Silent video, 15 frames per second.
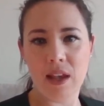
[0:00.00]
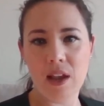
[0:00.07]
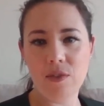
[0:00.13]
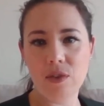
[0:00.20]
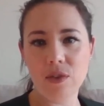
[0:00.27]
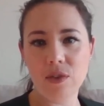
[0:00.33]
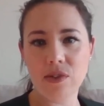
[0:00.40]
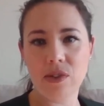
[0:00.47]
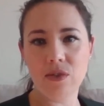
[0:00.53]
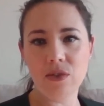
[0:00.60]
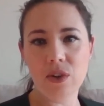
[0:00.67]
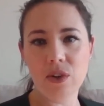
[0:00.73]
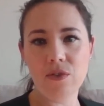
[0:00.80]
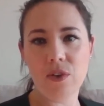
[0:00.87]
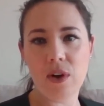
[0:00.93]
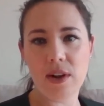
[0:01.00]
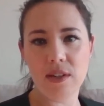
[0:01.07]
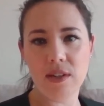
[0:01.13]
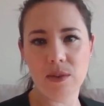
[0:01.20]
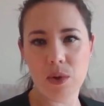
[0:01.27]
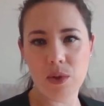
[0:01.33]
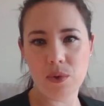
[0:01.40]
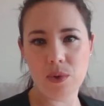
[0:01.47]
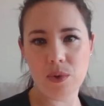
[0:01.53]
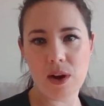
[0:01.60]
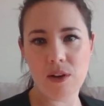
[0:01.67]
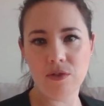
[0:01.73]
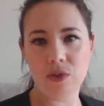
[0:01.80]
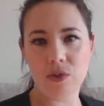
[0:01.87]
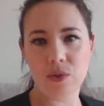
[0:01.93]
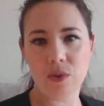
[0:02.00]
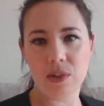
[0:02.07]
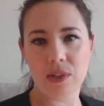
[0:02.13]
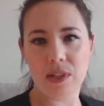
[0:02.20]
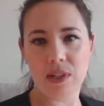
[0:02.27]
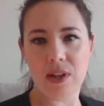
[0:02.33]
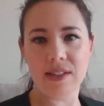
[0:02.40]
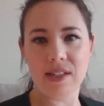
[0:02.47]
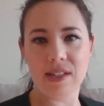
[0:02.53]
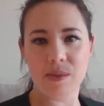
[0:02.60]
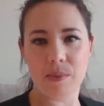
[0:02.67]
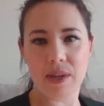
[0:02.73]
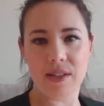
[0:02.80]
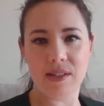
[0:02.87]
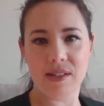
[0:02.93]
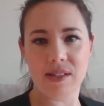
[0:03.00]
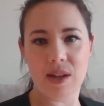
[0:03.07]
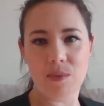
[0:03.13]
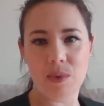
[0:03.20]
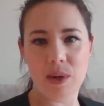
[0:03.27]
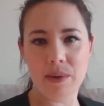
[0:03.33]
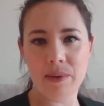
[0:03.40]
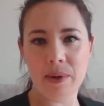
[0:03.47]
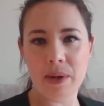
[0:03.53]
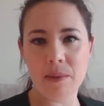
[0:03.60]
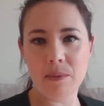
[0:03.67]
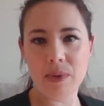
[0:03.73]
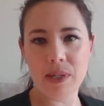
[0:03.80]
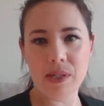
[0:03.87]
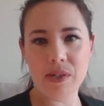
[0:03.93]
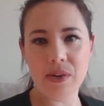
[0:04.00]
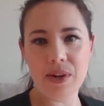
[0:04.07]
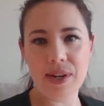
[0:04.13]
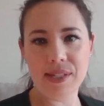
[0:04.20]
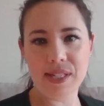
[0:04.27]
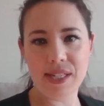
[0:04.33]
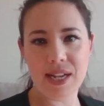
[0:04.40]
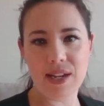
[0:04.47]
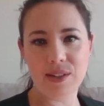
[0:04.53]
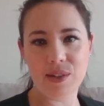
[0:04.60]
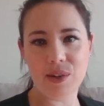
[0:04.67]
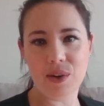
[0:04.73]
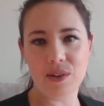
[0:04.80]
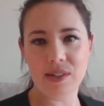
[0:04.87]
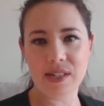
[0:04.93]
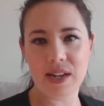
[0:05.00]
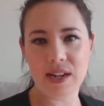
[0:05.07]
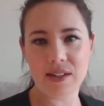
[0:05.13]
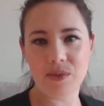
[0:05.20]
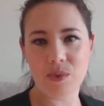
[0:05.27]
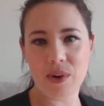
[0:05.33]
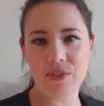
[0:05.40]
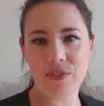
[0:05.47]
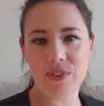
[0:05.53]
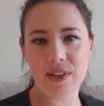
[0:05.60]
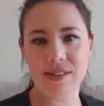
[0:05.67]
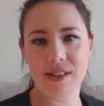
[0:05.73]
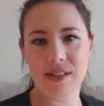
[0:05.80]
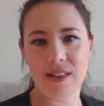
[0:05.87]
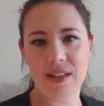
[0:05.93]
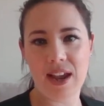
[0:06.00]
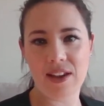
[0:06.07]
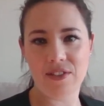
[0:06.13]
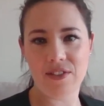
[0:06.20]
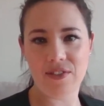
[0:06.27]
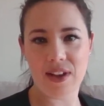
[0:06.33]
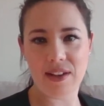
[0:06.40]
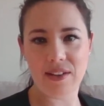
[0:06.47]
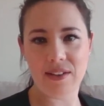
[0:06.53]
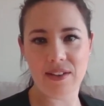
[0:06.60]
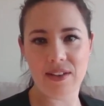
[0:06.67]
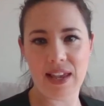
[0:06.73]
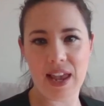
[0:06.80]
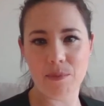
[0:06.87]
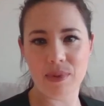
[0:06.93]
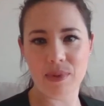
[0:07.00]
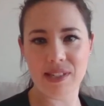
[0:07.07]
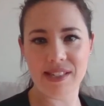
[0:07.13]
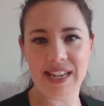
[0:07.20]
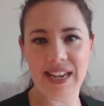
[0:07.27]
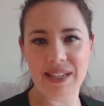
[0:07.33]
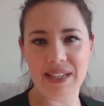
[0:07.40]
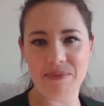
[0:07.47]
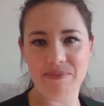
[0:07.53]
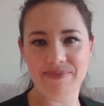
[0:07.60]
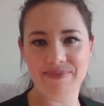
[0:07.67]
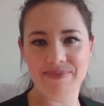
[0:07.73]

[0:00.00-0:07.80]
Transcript: If you're still not finding what you're after, or you'd like to speak to someone, please don't hesitate to contact one of us in the AFA campus team.